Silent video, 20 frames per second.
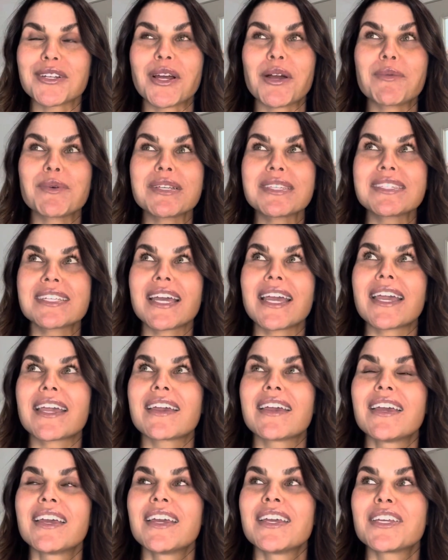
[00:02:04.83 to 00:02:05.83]
Now I will
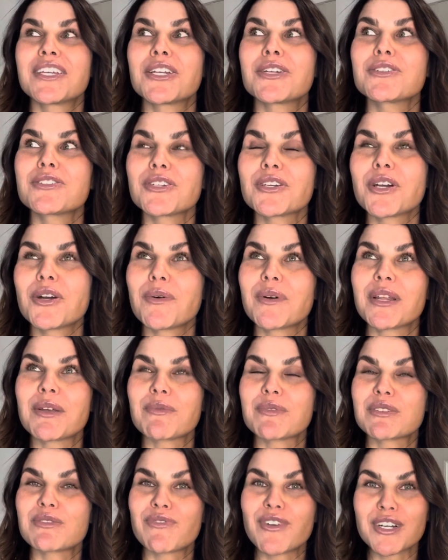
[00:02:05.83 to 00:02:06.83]
say, years ago when it
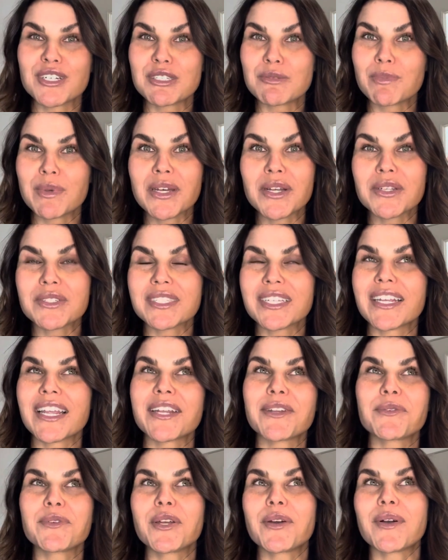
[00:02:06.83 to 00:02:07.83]
was first built, and I
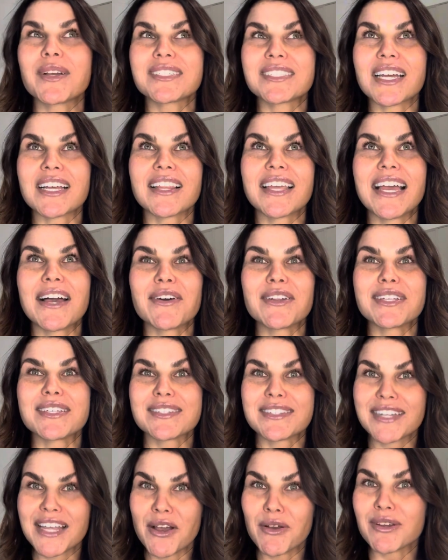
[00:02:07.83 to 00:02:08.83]
don't know exactly how it
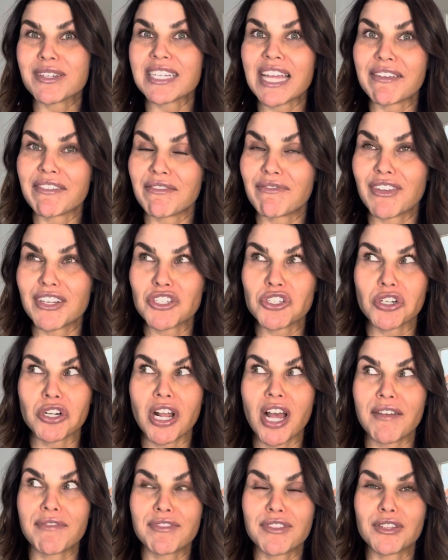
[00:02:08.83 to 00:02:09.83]
is now because I haven't ventured
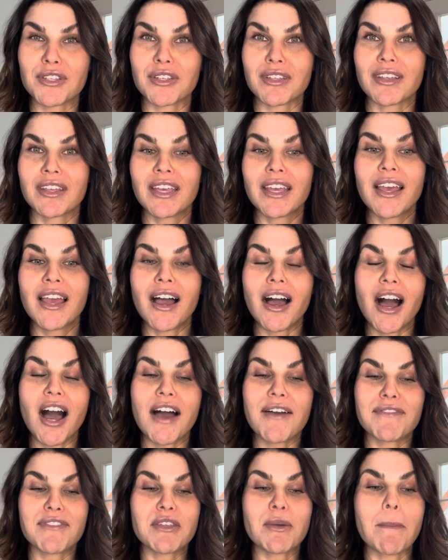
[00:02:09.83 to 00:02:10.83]
off
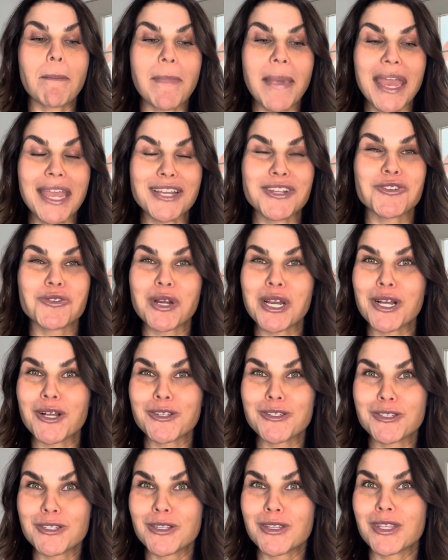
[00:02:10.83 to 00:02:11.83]
the main
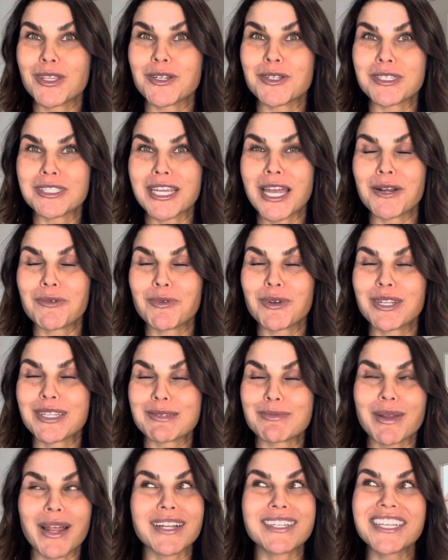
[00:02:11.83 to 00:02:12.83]
trails to the little side
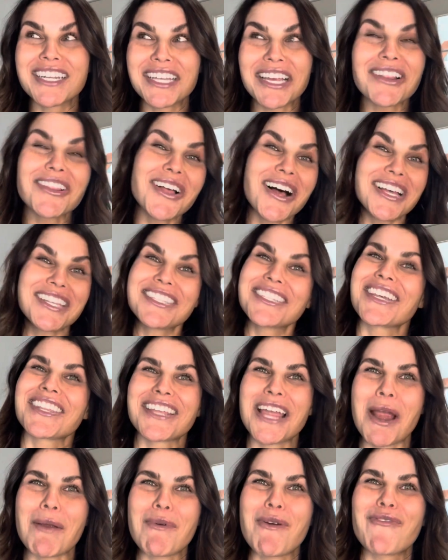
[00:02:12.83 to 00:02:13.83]
ones, but I did get lost in
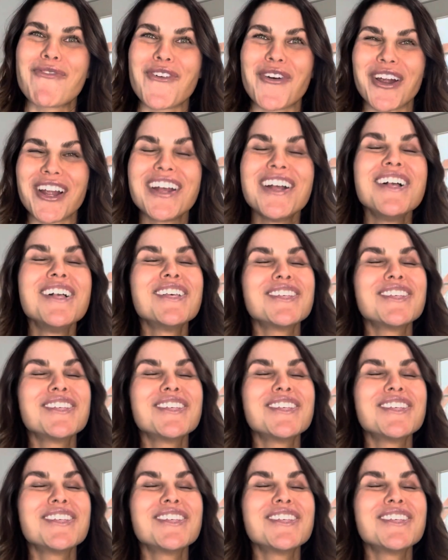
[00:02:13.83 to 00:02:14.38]
there before.